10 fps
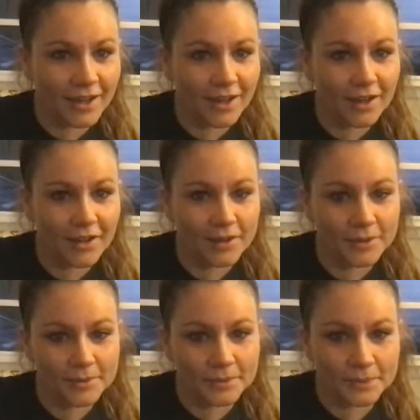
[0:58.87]

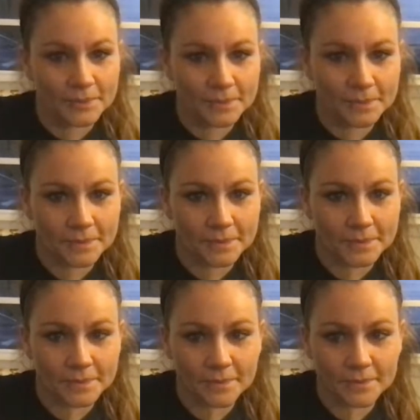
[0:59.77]

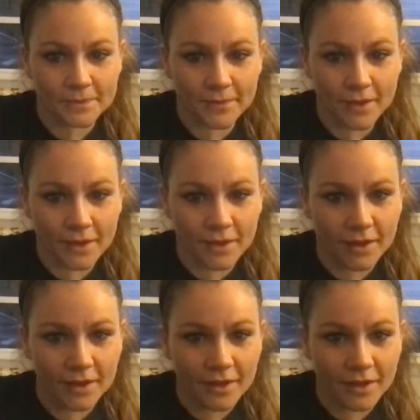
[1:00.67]

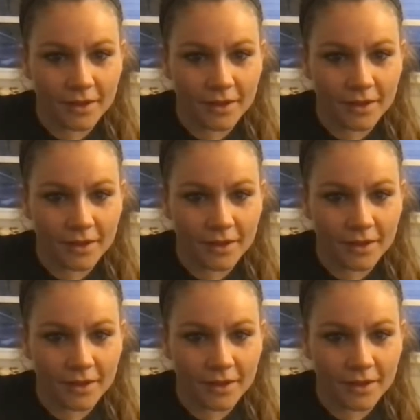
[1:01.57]
[no speech]